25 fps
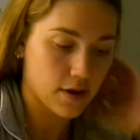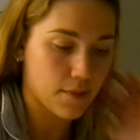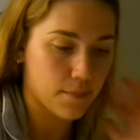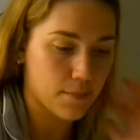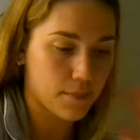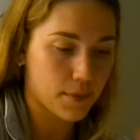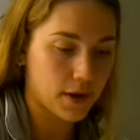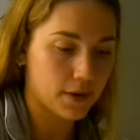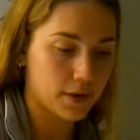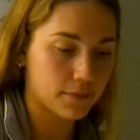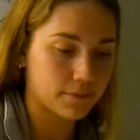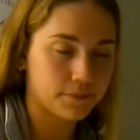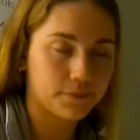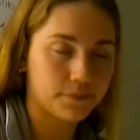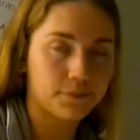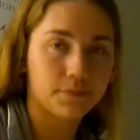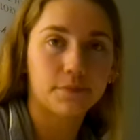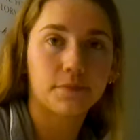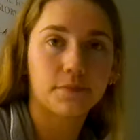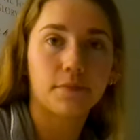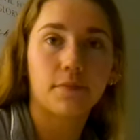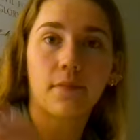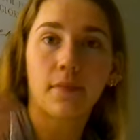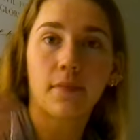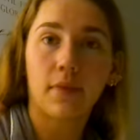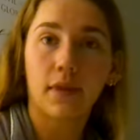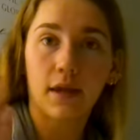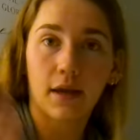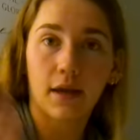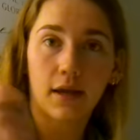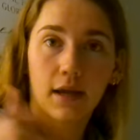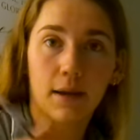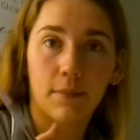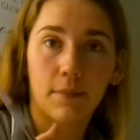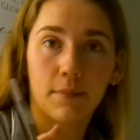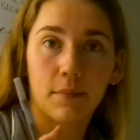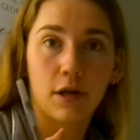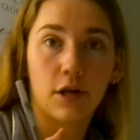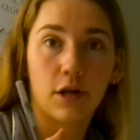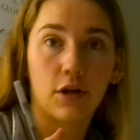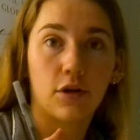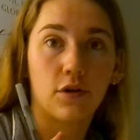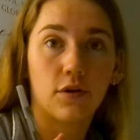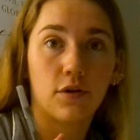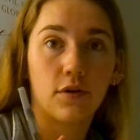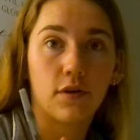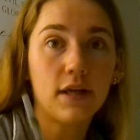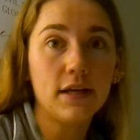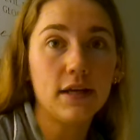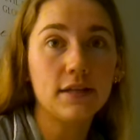but I'm gonna
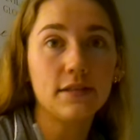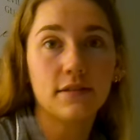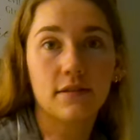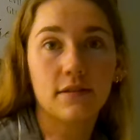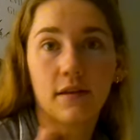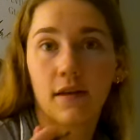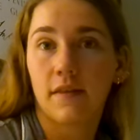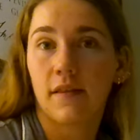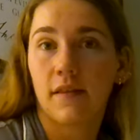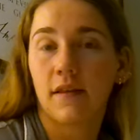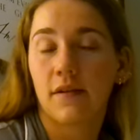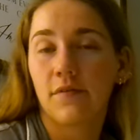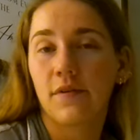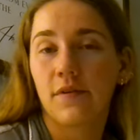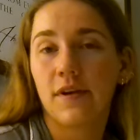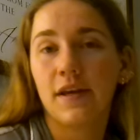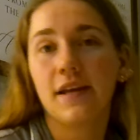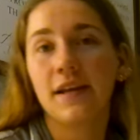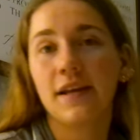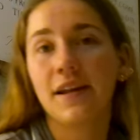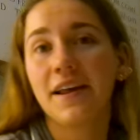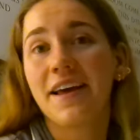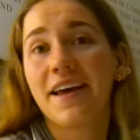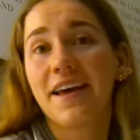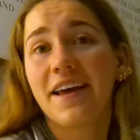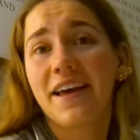do this and then read,